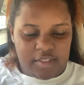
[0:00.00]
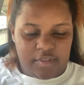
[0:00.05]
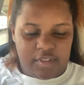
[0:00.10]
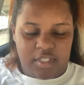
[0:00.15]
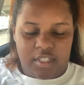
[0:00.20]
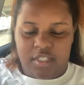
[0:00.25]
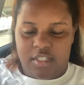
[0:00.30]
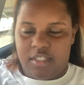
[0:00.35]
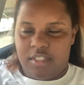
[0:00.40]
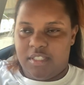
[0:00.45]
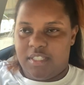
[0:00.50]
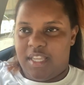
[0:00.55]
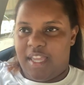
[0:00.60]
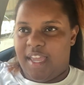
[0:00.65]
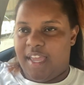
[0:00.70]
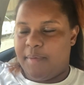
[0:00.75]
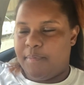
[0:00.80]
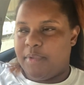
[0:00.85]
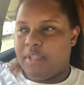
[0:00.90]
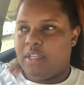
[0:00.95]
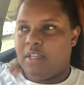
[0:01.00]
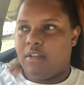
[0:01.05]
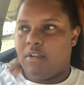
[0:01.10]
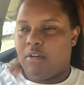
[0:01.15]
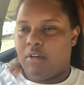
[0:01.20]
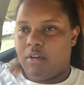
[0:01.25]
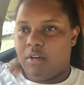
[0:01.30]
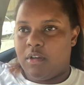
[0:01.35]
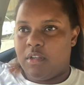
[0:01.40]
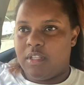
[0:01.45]
things happening
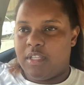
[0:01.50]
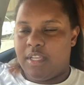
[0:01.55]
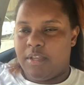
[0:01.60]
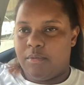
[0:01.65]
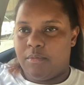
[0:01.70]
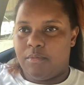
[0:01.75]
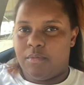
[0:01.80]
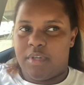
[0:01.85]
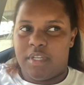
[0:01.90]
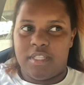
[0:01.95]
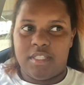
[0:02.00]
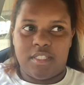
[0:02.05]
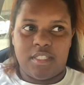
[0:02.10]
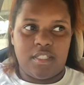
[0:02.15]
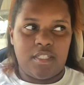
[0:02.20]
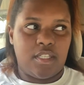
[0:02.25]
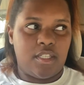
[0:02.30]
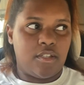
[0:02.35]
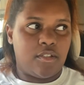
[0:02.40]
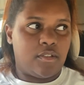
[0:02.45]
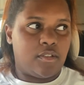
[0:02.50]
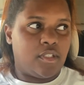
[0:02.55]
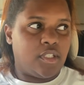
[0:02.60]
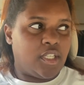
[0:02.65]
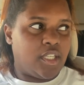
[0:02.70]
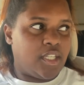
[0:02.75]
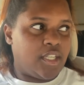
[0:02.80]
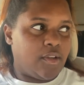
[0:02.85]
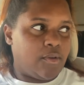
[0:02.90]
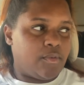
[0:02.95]
all at once and then you're
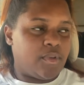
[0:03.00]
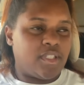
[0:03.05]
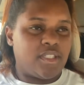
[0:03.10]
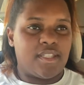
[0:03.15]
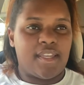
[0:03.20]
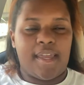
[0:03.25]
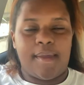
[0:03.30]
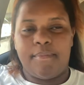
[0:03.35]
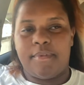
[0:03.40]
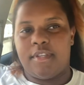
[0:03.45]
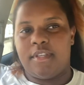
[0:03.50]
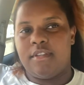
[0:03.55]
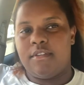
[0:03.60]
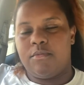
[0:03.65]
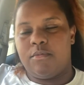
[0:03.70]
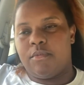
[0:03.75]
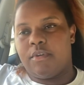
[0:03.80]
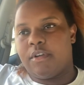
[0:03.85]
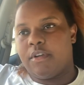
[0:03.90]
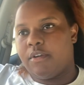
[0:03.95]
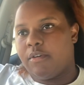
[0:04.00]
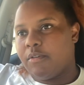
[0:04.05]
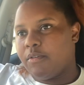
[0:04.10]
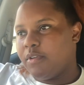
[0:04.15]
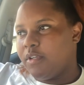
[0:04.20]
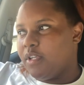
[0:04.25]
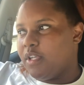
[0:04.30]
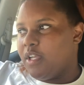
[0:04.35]
looking at what's happening in the world